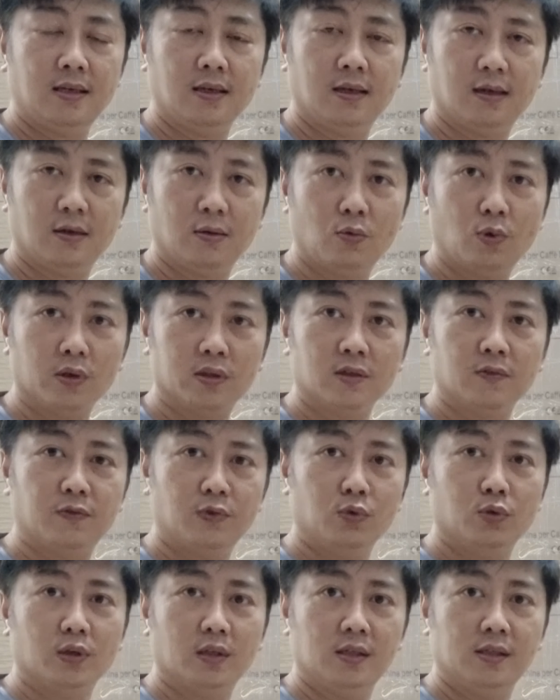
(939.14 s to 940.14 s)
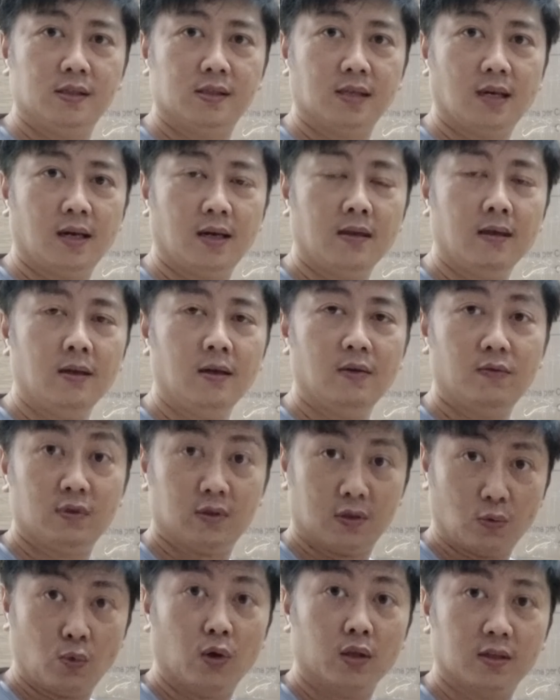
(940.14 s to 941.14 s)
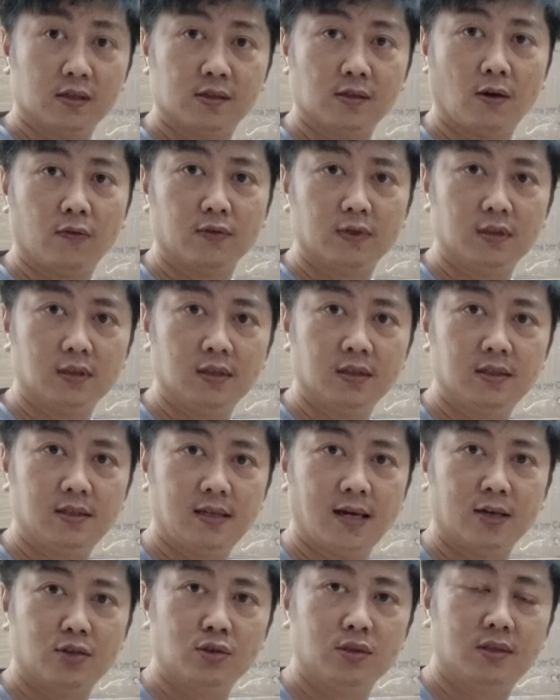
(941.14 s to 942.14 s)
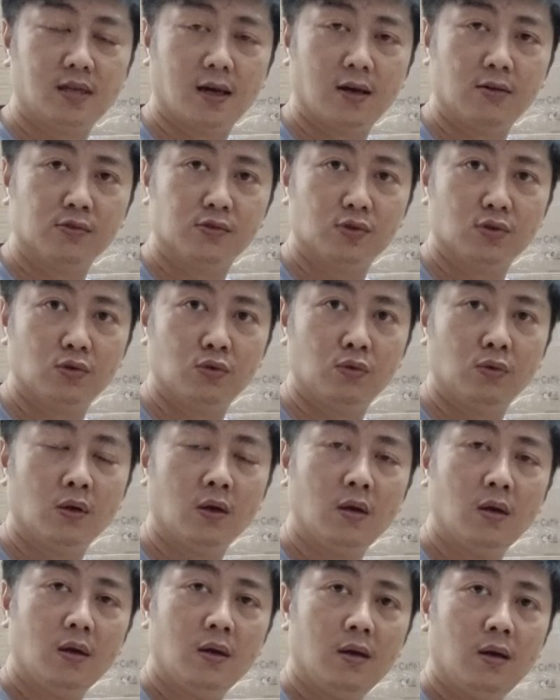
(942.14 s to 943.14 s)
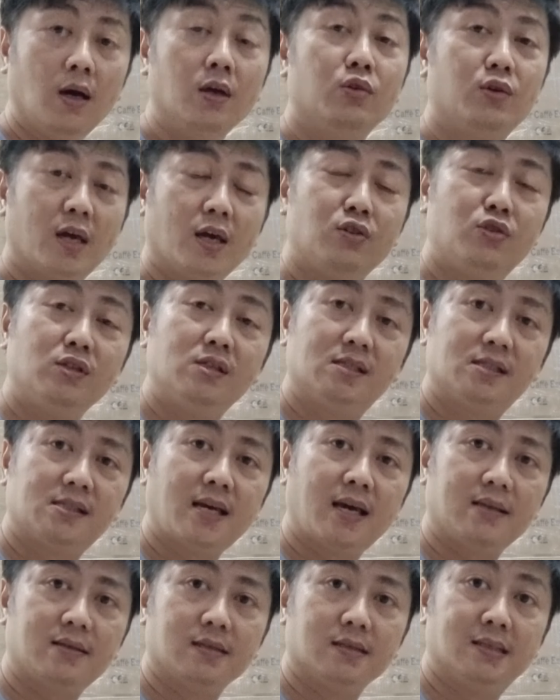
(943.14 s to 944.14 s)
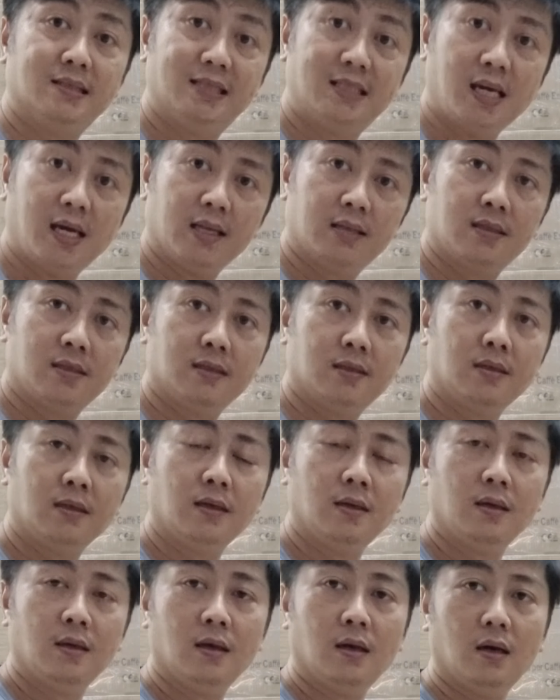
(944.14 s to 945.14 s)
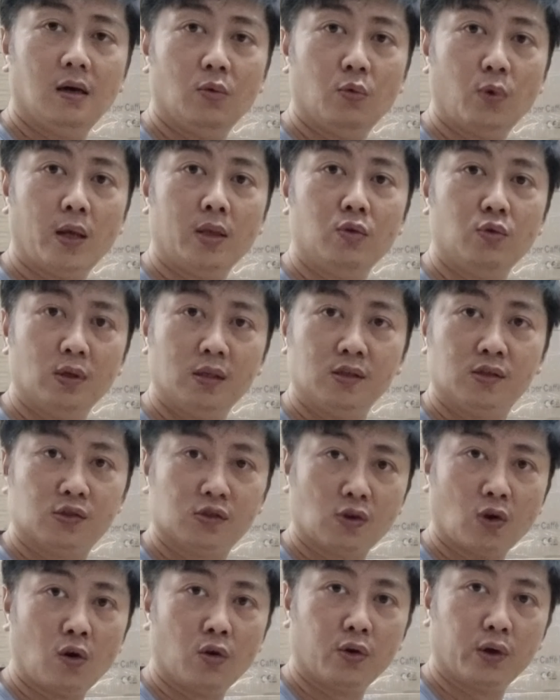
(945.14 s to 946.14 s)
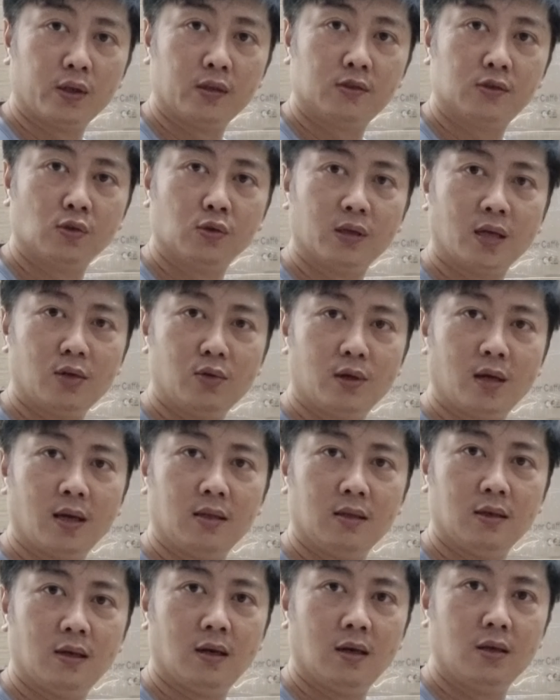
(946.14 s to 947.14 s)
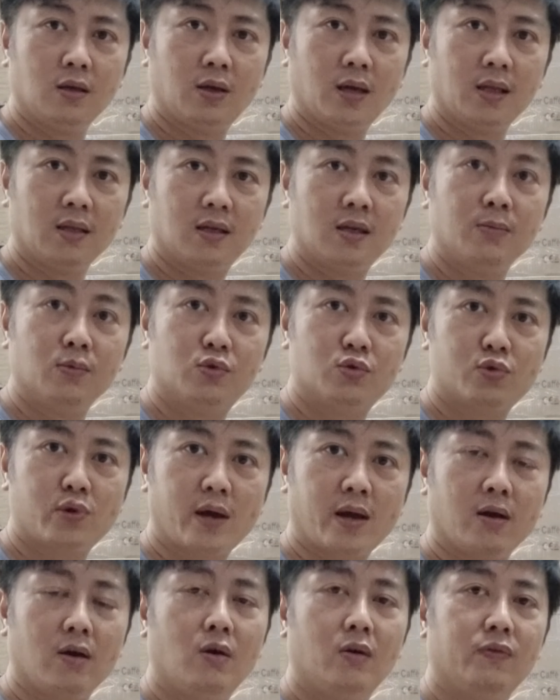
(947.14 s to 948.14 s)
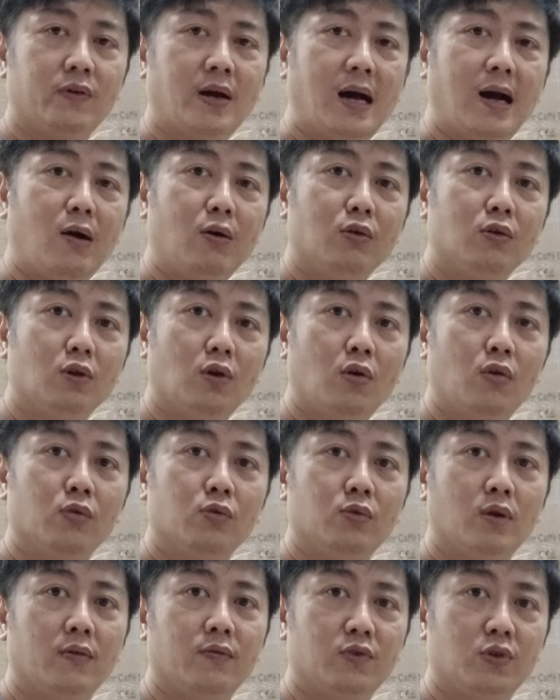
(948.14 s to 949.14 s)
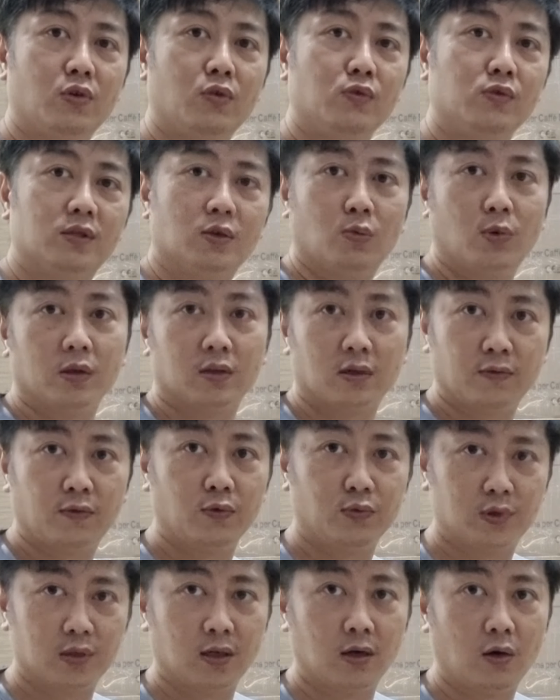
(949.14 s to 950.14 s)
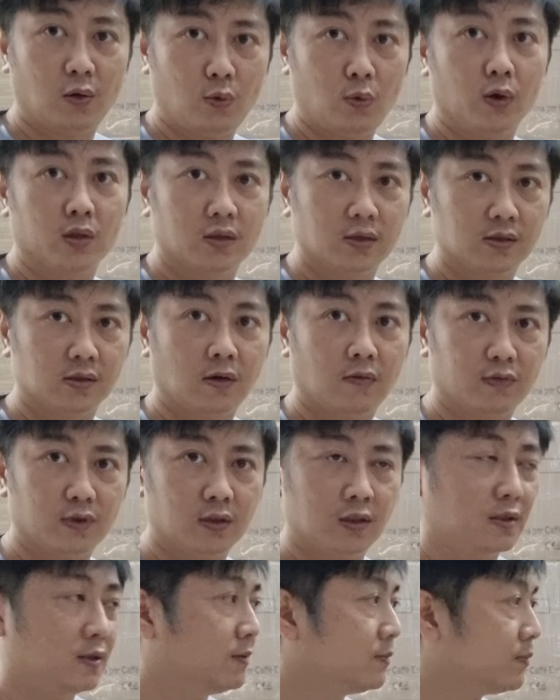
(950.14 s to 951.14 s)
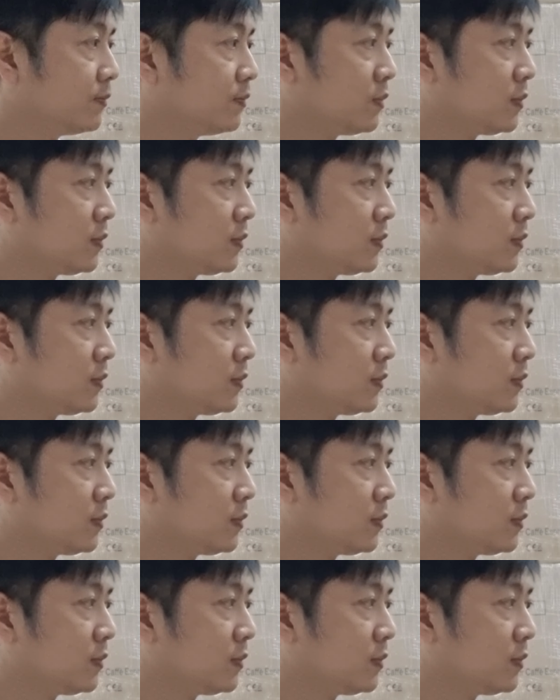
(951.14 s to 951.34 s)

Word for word: the uh, water filter inside the water softener it actually tells you uh, you can actually set the date uh, when you install it so that you can uh, you can keep track of how long you have used the water filter or water softener.